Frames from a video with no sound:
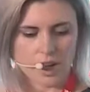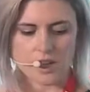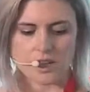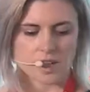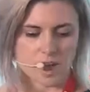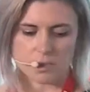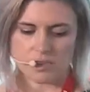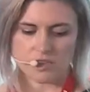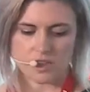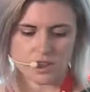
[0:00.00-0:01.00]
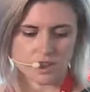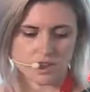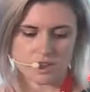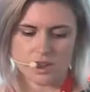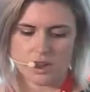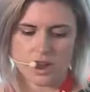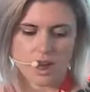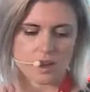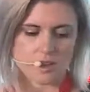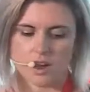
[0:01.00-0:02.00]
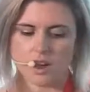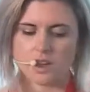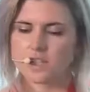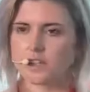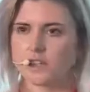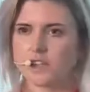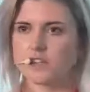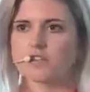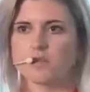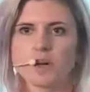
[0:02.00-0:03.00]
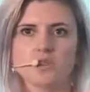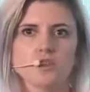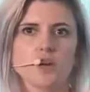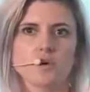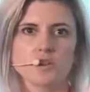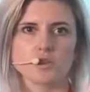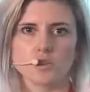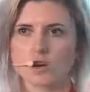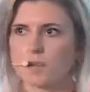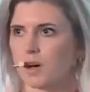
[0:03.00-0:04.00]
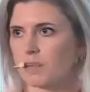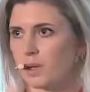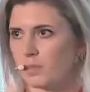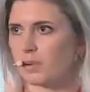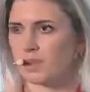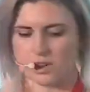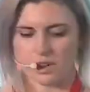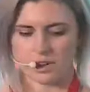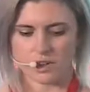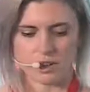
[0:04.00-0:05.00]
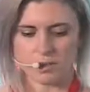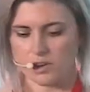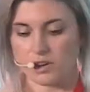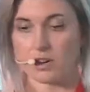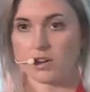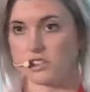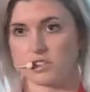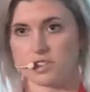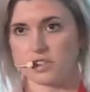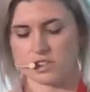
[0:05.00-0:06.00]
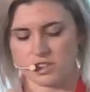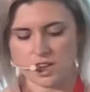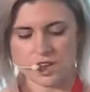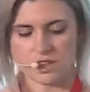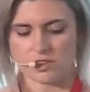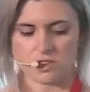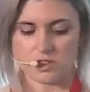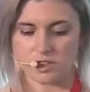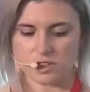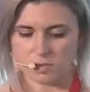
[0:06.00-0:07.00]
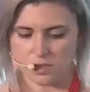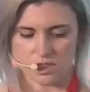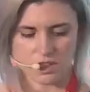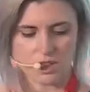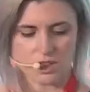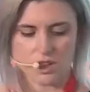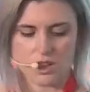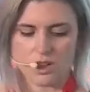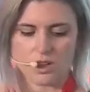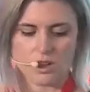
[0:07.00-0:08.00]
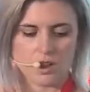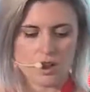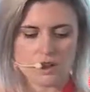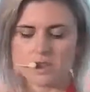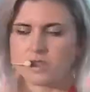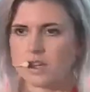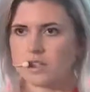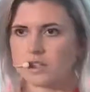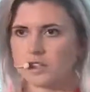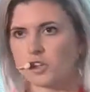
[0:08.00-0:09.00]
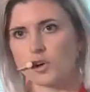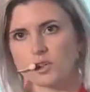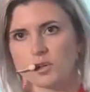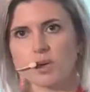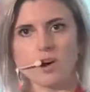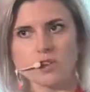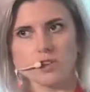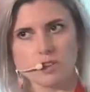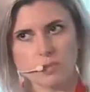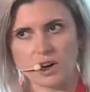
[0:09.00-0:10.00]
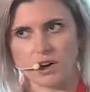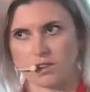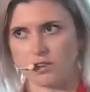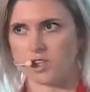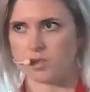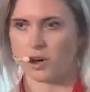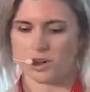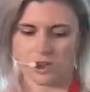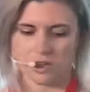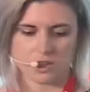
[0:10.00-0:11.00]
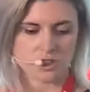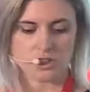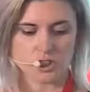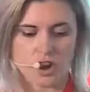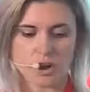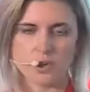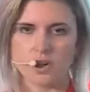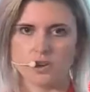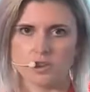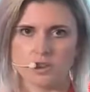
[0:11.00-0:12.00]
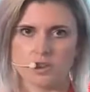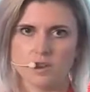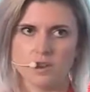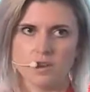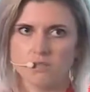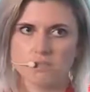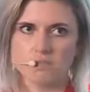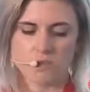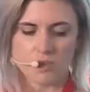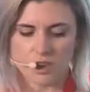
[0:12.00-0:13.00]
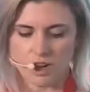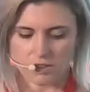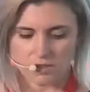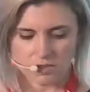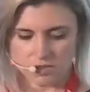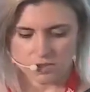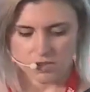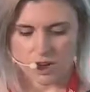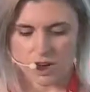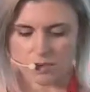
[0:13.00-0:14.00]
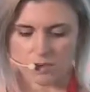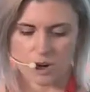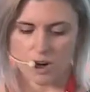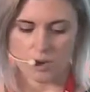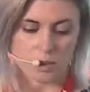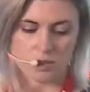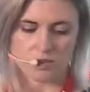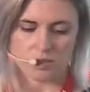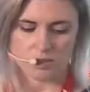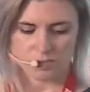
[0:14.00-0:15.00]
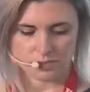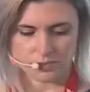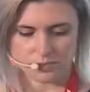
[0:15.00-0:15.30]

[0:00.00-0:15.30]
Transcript: An example of this is the identity information that we store about people within our countries, our societies, our systems. This data should only be altered by authorized parties. It should not be altered without our approval.